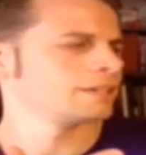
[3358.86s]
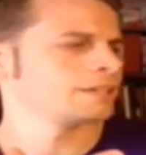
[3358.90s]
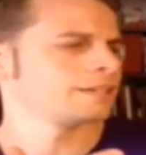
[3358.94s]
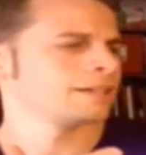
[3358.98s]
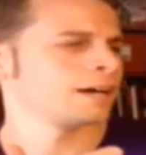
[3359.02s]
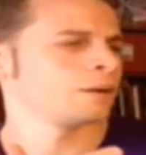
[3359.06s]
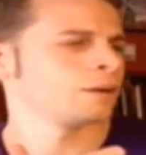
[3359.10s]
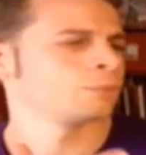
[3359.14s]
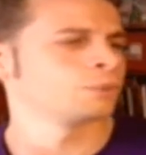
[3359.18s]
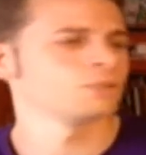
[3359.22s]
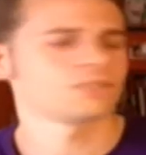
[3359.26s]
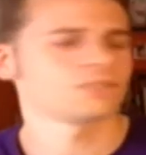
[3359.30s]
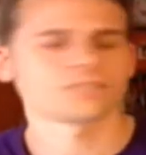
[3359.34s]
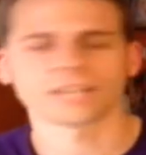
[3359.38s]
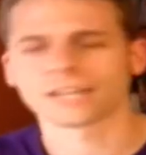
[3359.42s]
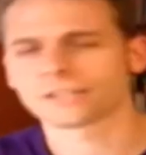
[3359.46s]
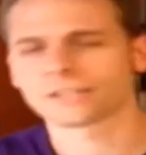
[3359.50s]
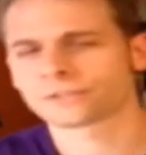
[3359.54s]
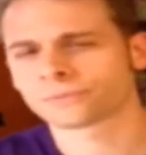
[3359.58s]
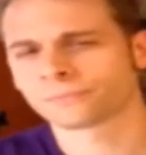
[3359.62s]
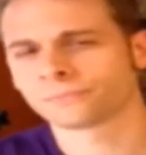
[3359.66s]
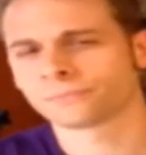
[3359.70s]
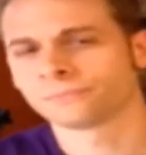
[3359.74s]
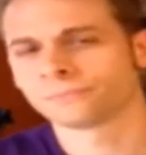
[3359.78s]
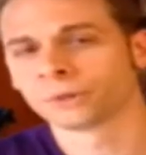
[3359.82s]
wouldn't say
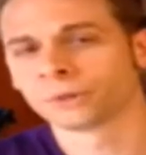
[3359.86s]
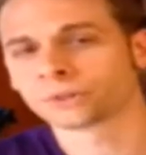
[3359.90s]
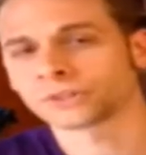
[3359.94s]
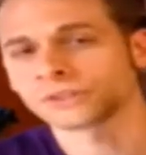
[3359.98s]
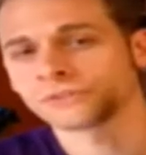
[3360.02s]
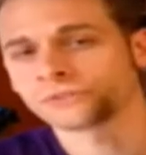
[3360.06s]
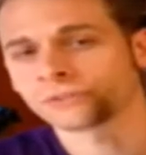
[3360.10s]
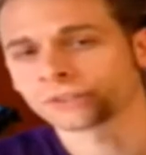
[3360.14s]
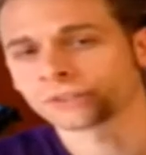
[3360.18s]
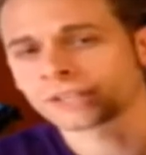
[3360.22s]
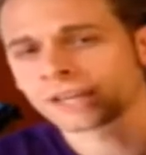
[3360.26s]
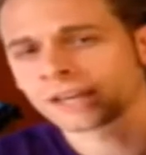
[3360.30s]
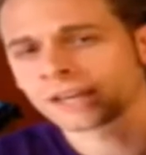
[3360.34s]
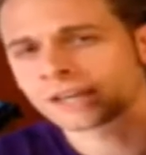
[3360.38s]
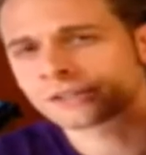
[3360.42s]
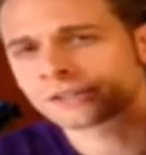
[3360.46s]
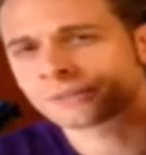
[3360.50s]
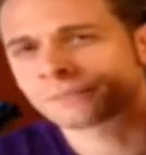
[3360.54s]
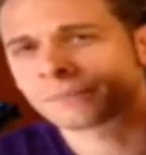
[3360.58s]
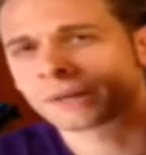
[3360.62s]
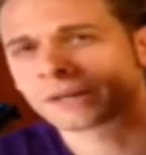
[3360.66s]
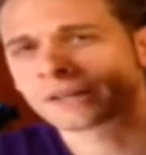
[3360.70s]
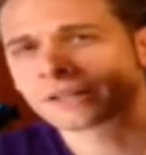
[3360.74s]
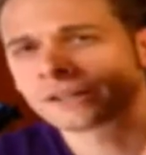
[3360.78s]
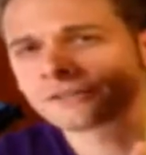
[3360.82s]
it's mostly for
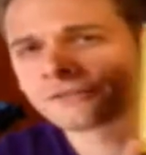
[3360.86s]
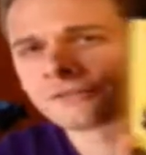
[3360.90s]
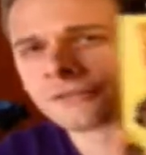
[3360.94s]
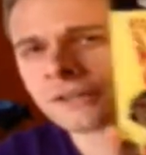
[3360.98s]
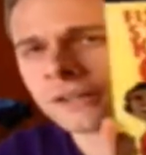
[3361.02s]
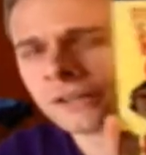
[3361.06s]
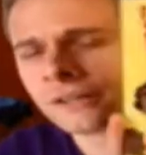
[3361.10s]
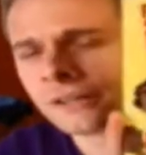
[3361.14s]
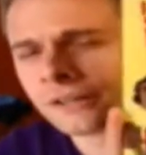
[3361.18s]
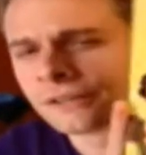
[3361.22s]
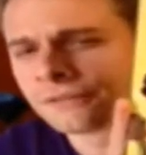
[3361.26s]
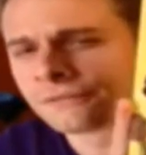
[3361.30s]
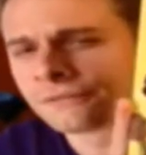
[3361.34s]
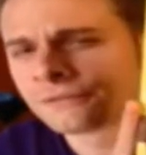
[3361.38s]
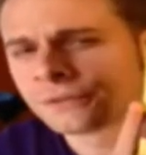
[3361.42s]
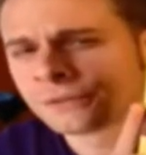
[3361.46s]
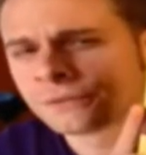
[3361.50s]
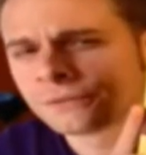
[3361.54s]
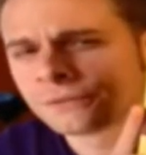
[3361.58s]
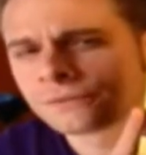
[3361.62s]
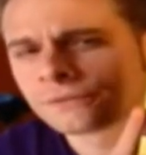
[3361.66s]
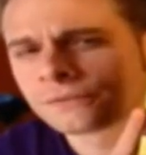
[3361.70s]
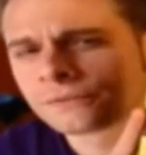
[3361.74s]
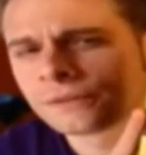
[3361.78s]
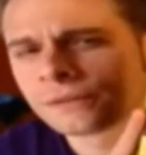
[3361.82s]
kids, but I don't know
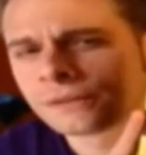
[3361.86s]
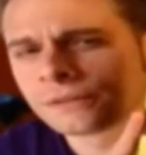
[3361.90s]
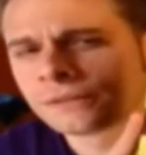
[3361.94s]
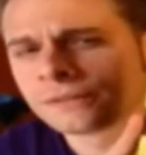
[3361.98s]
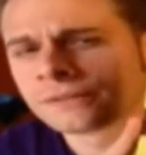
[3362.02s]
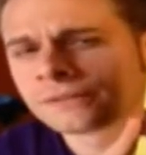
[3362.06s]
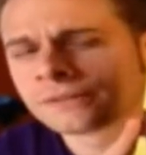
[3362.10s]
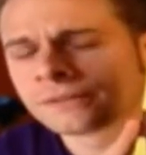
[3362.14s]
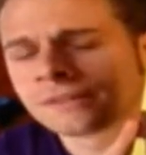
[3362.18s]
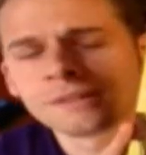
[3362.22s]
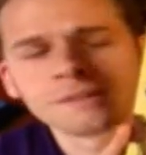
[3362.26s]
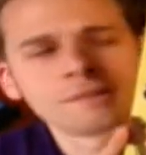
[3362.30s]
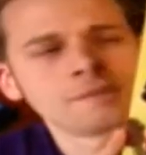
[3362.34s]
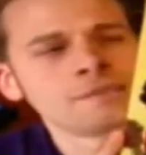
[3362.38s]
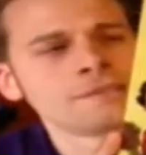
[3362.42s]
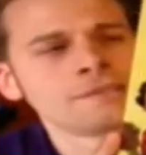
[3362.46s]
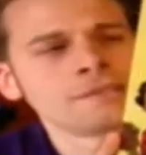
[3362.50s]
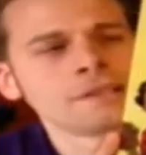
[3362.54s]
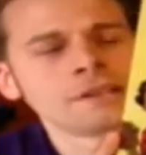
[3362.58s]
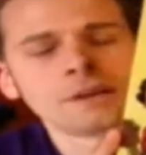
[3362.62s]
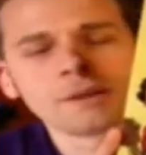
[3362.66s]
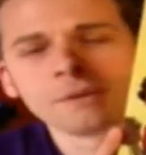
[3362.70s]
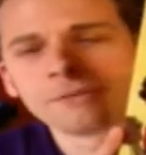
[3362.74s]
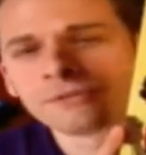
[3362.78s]
this is a